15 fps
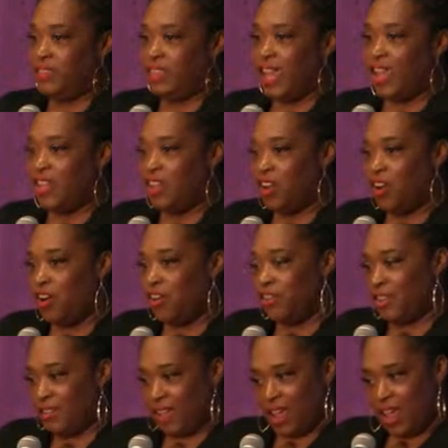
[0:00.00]
they
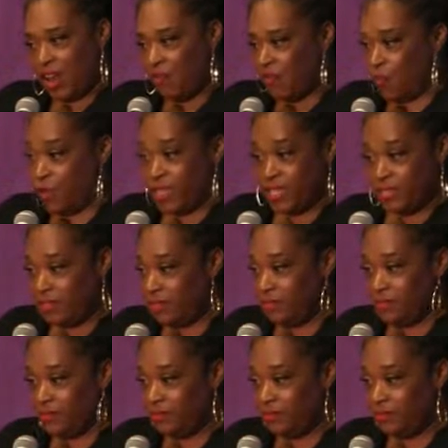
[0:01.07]
learned that they had a voice